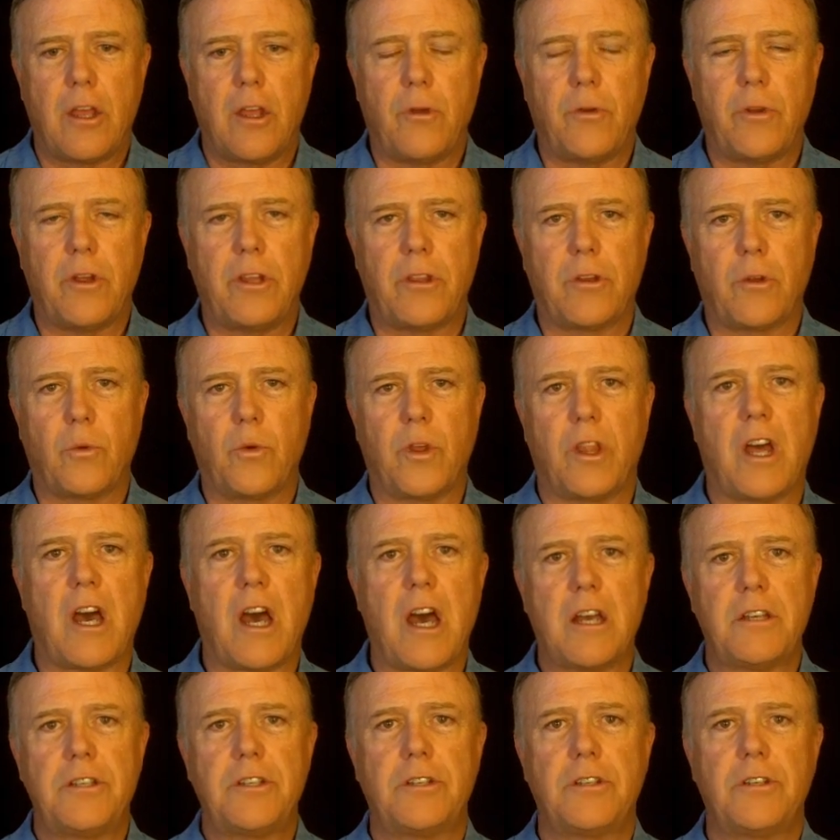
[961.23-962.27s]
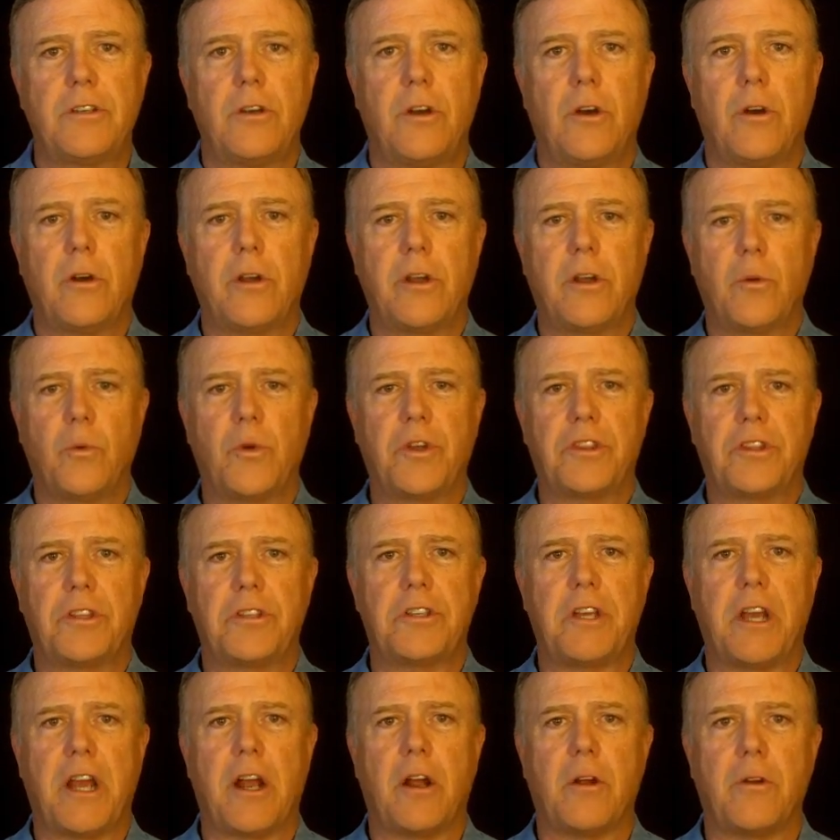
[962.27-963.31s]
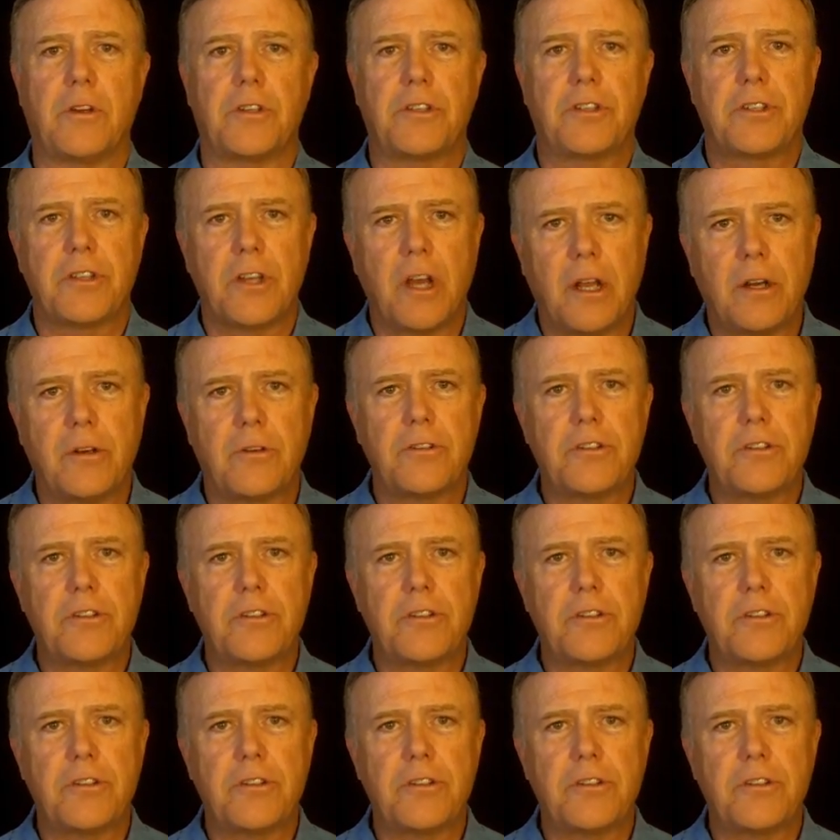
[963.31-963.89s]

you're either with us or you're with the terrorists.